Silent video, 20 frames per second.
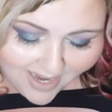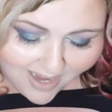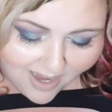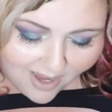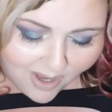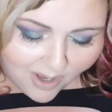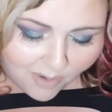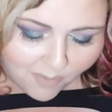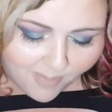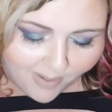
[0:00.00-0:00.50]

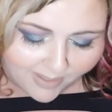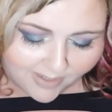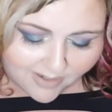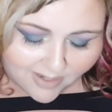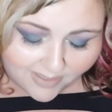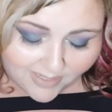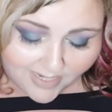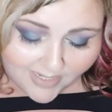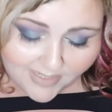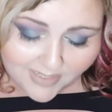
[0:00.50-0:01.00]
Oh my
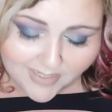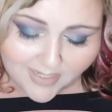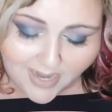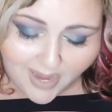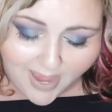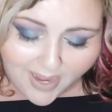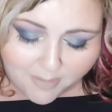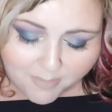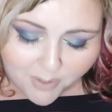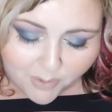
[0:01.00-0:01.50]
god, guys, it's an
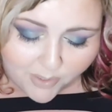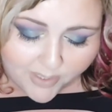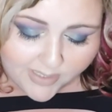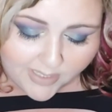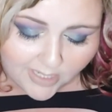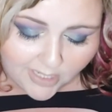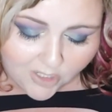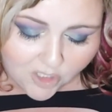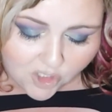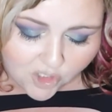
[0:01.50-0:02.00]
added bonus.
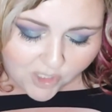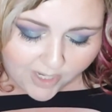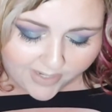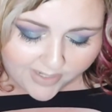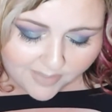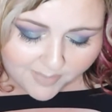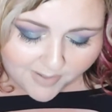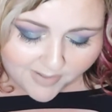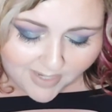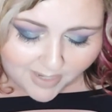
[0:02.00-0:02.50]
Each shade
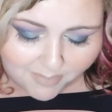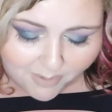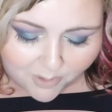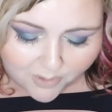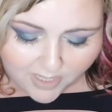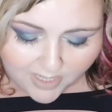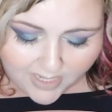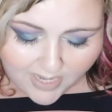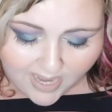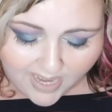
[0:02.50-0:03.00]
smells like
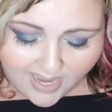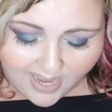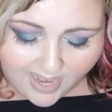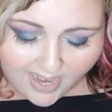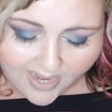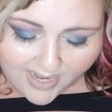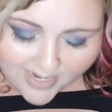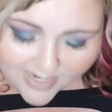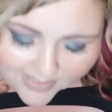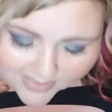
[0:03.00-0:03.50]
birthday cake,
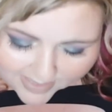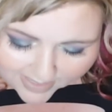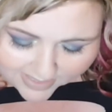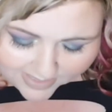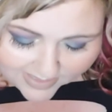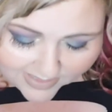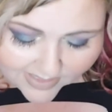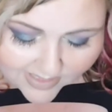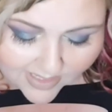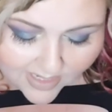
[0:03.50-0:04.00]
and it
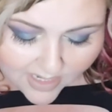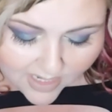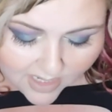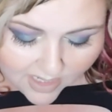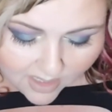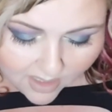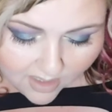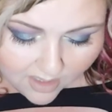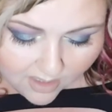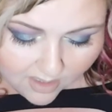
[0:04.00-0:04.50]
does.
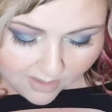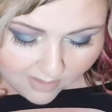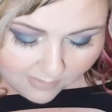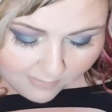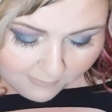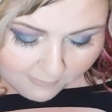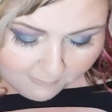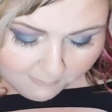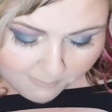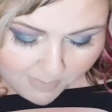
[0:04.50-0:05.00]

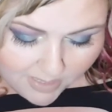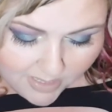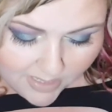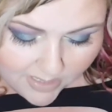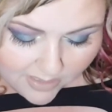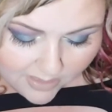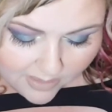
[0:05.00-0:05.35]
I